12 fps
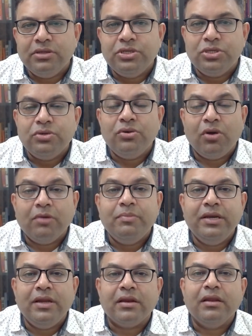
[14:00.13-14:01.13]
should not
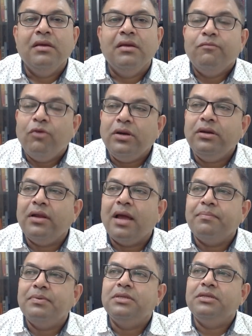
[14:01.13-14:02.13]
be done. What
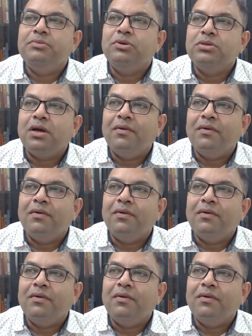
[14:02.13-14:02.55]
happens is because